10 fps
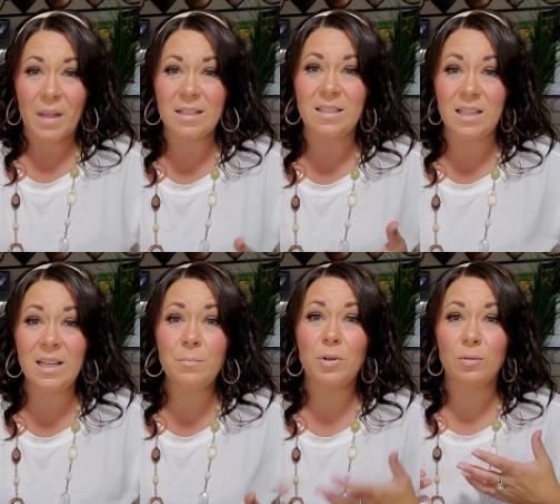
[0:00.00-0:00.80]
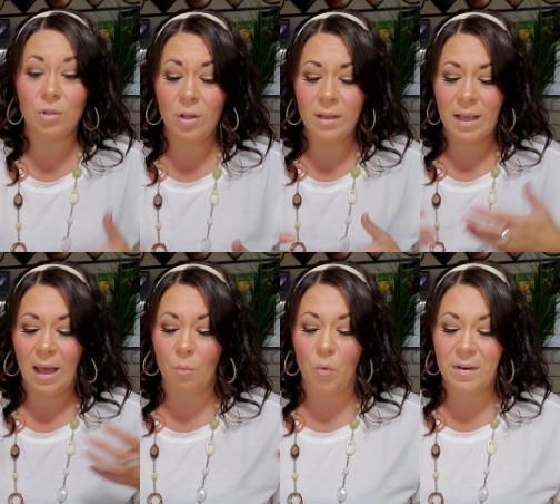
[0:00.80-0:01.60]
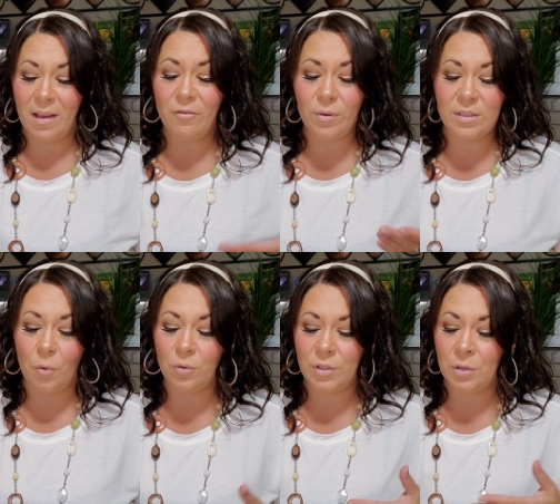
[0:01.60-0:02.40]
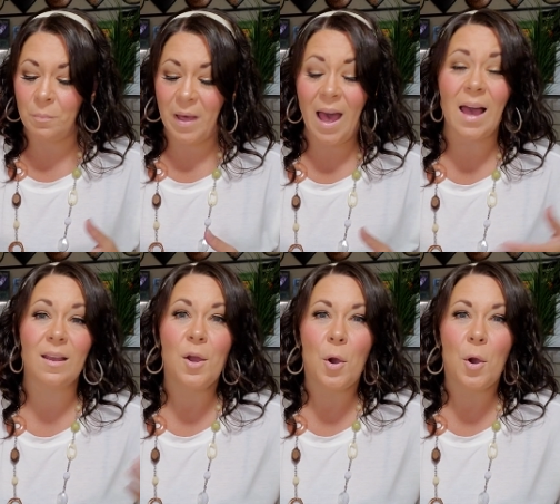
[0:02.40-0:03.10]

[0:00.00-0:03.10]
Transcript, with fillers: a deep look at whatever is holding you back.